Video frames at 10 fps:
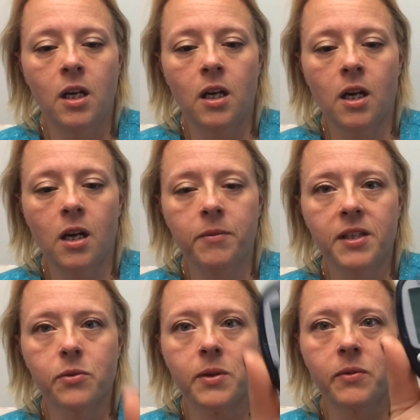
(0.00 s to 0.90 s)

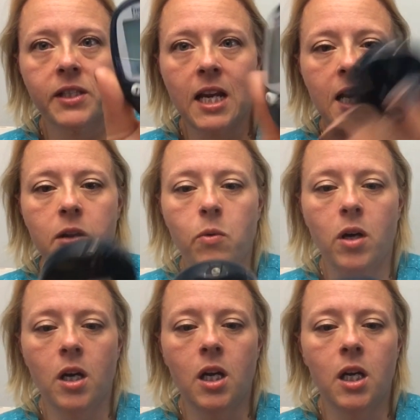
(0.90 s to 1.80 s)
This one was
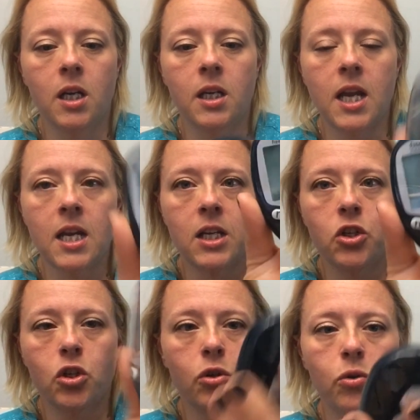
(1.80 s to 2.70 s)
81,
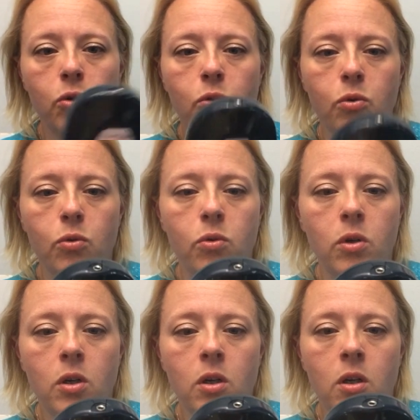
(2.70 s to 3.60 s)
82,
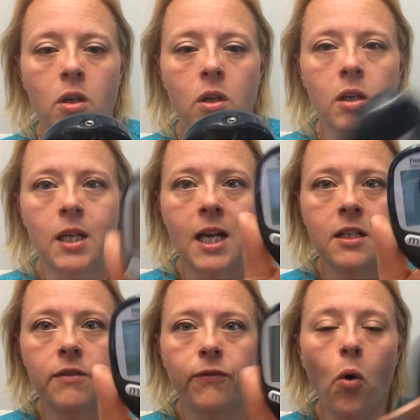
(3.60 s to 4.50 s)

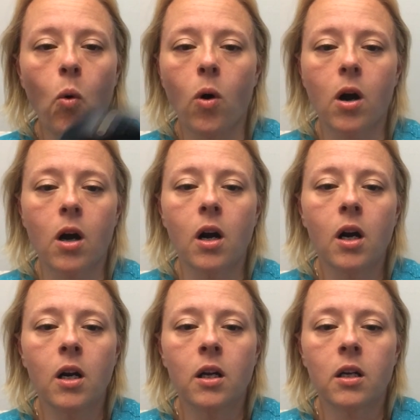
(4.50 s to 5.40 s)
94,
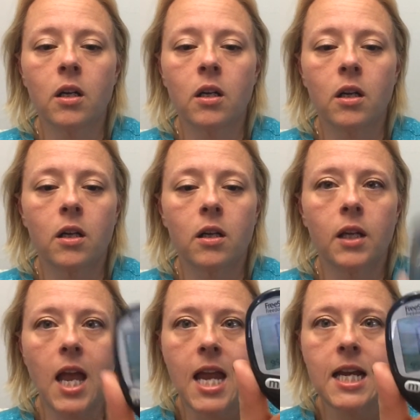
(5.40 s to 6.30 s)

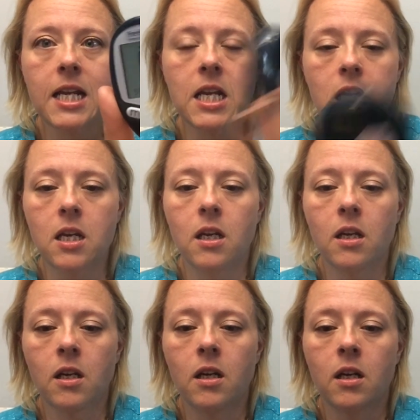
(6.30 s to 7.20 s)
80,
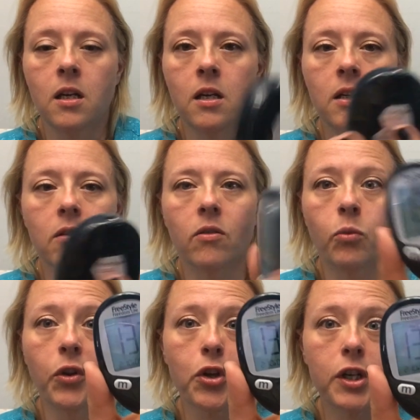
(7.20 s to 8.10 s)

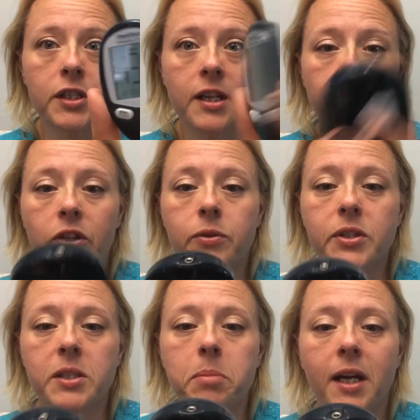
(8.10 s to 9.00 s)
137. There was
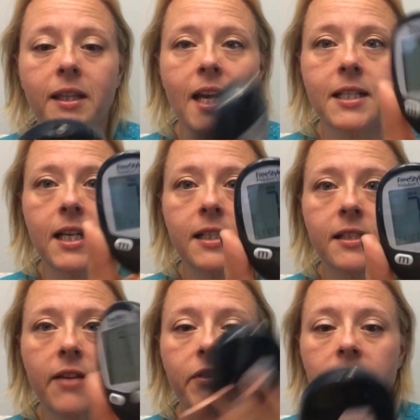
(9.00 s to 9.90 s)
a spike that day.
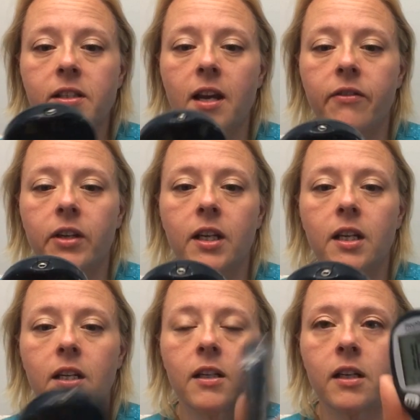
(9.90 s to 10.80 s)

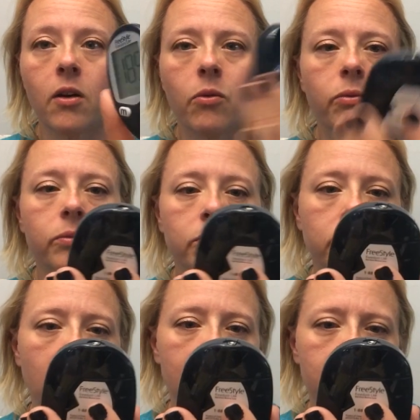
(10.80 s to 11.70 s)
77. You know,
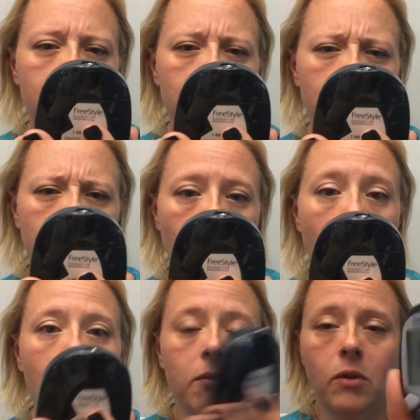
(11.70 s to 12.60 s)

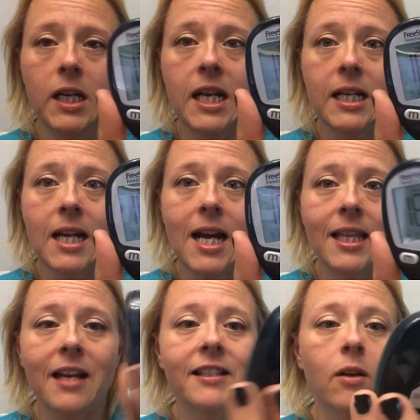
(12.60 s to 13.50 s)
wow, 189.
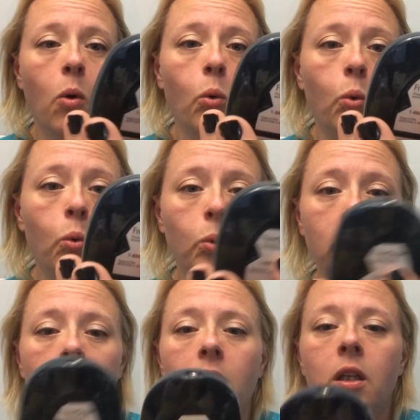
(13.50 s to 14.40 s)
That's old.